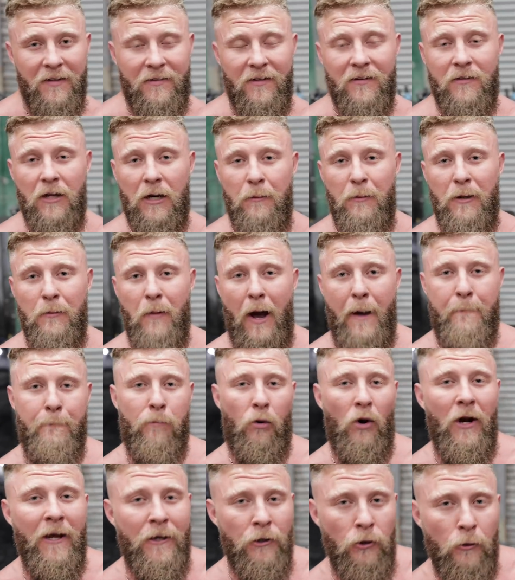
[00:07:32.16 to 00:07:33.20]
This is gonna be my
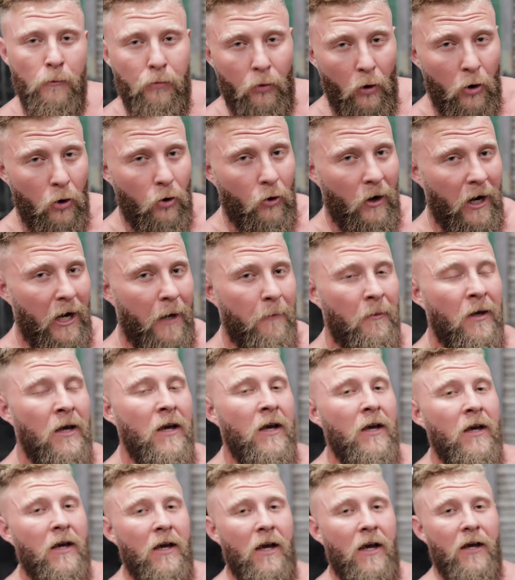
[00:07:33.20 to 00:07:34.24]
brand new program.
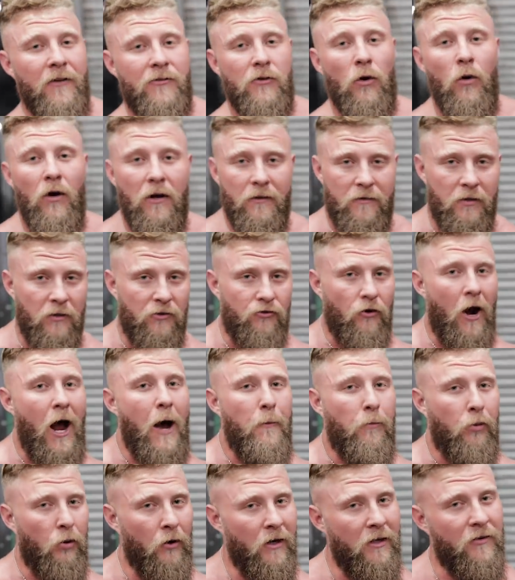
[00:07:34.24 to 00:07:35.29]
It's going to
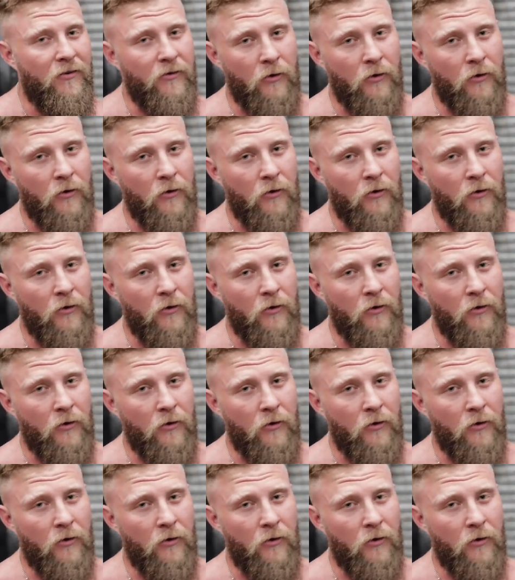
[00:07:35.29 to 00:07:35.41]
drop pretty